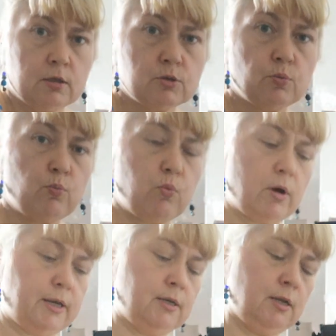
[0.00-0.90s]
It's
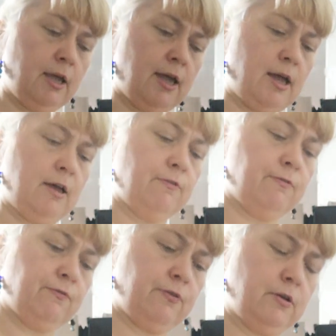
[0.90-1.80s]
one
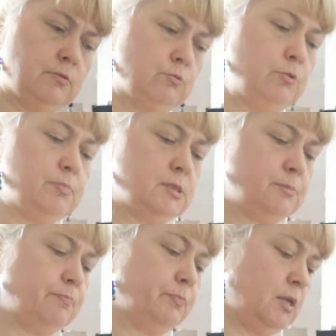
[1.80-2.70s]
half,
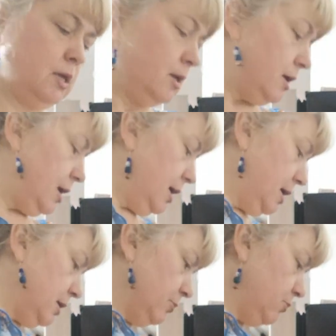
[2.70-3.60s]
whoops.
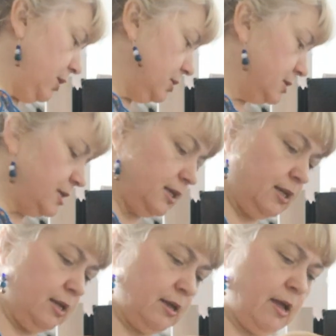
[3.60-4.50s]
And I'm going on to the
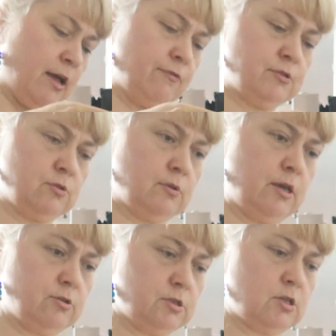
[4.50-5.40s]
second half, so
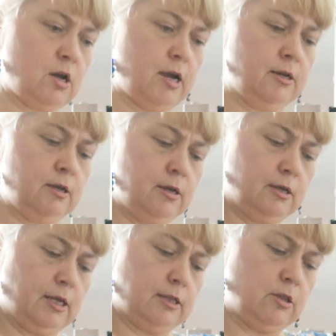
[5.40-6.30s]
the other side,
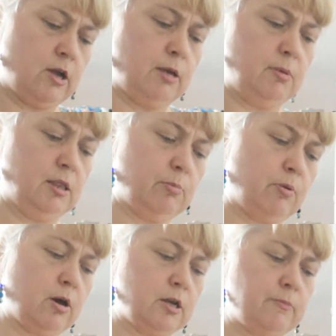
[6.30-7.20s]
and lime in the
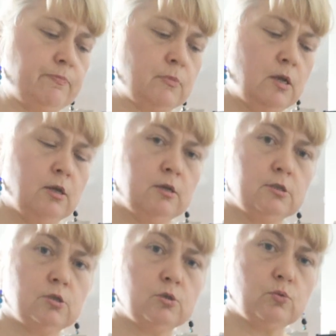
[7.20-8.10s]
bottom,
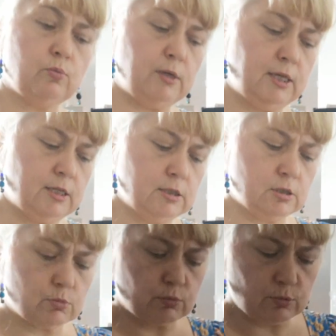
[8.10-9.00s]

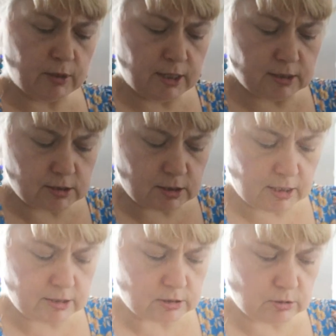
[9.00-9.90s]
squeeze through it.
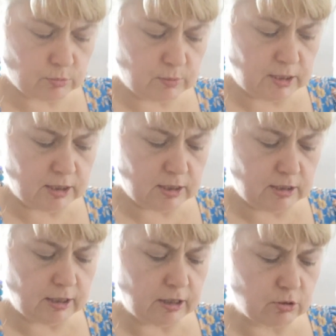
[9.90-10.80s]
It's green
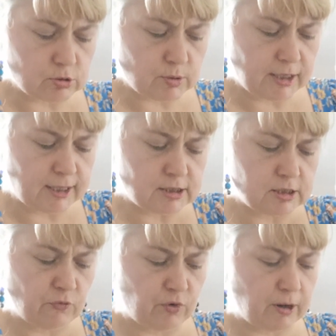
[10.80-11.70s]
and yellow, so I
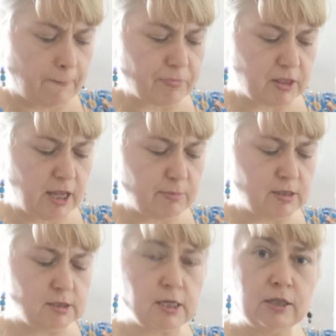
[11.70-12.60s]
guess it's for
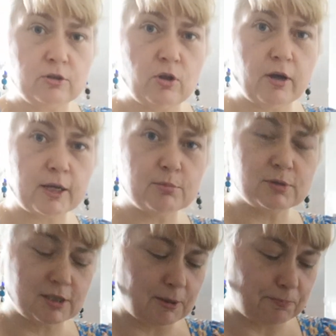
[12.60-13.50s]
lemons and
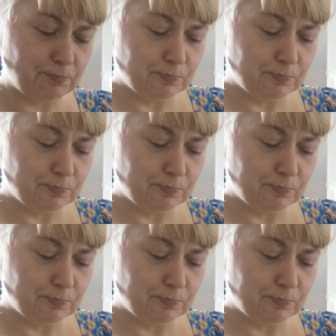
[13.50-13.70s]
limes.